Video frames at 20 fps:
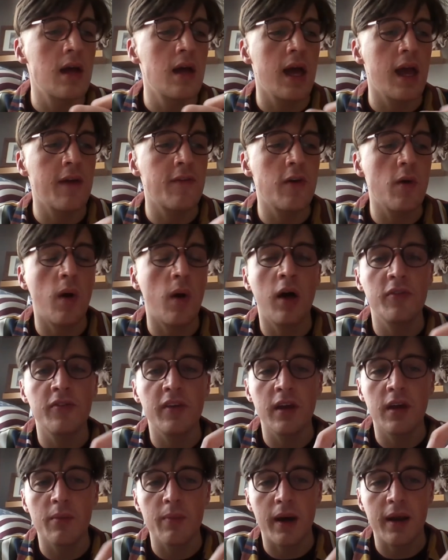if you are
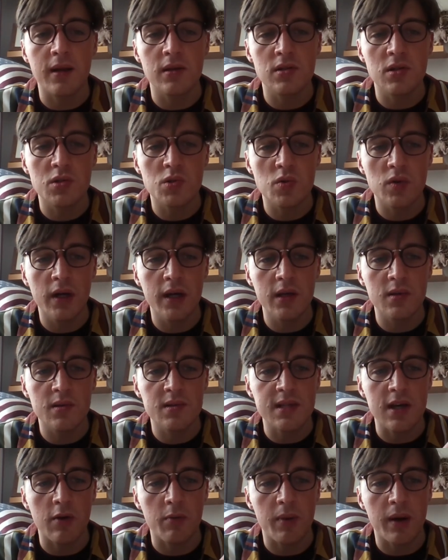thinking about it, just try it
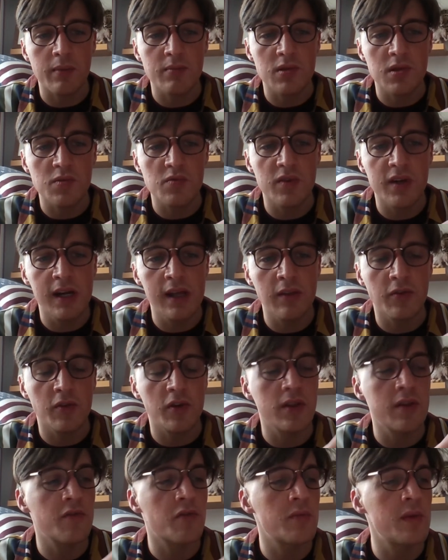yourself, but I'm just reading through
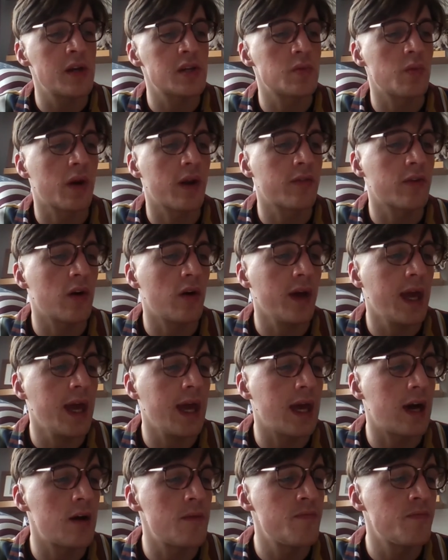the information what I've got
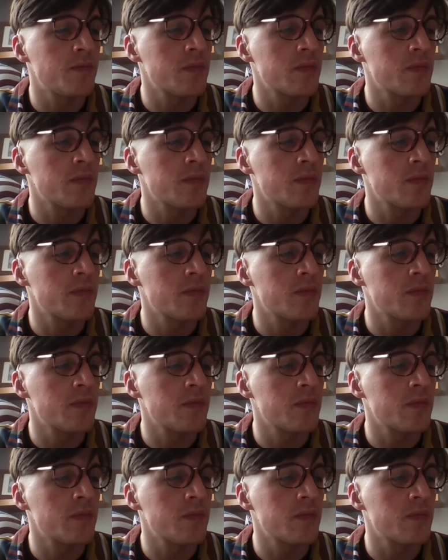here.